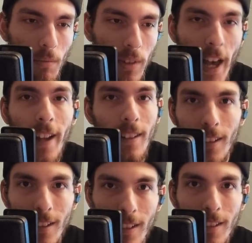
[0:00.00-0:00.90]

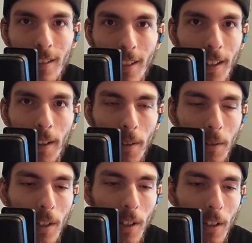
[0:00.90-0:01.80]
sadness, you know,
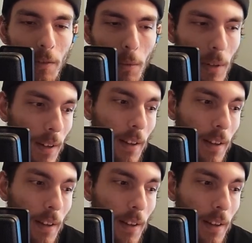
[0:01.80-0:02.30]
from him,